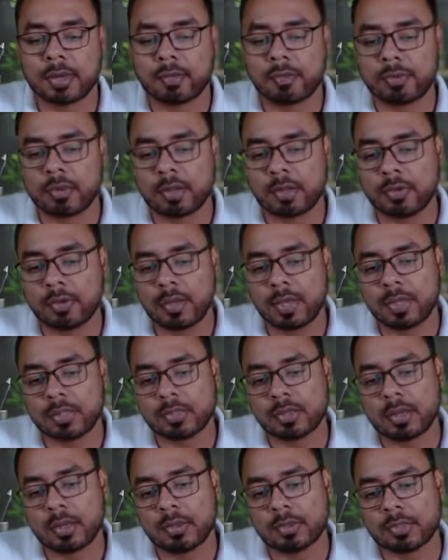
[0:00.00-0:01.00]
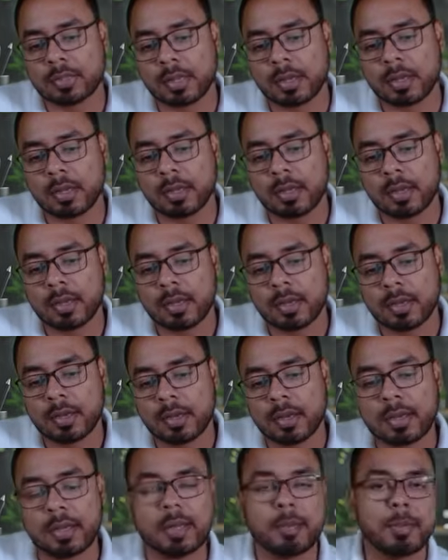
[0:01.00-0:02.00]
that for unique solution,
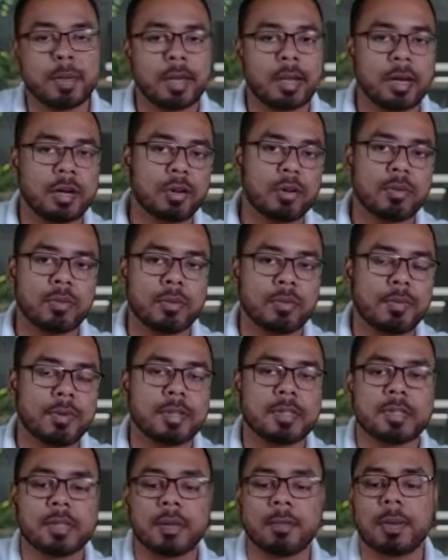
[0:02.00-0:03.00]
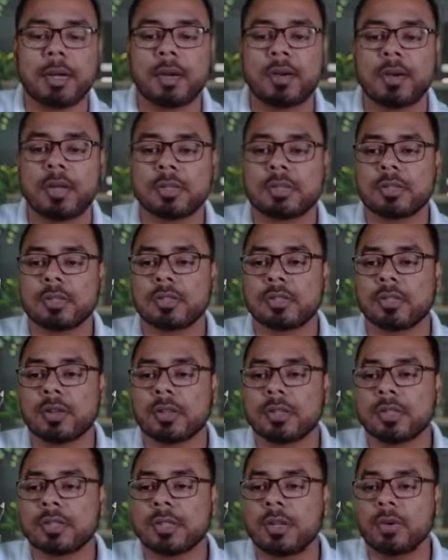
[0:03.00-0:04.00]
determinant of coefficient matrix is
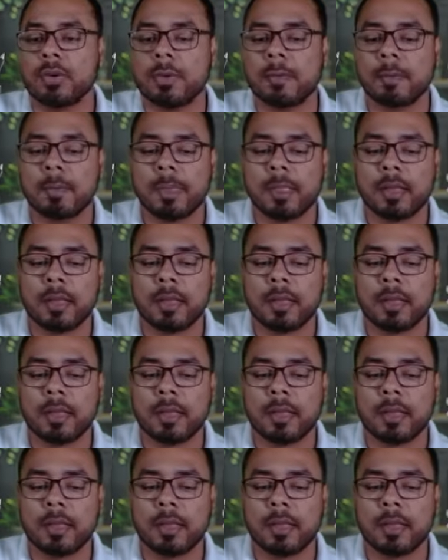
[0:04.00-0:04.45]
non-zero.